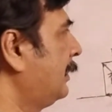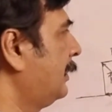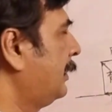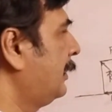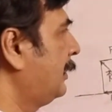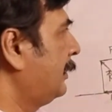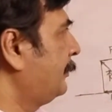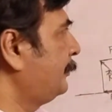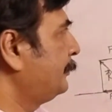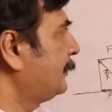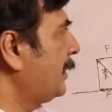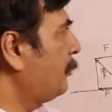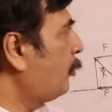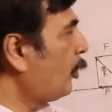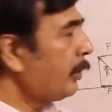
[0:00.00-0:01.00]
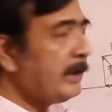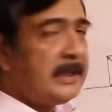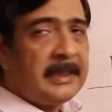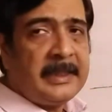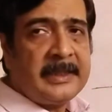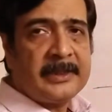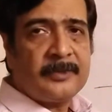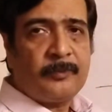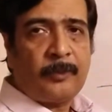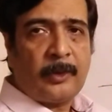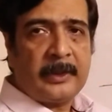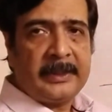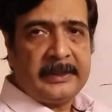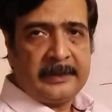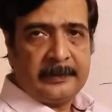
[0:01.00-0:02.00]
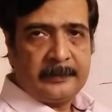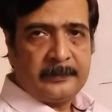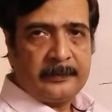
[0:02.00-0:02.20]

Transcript: a body is falling.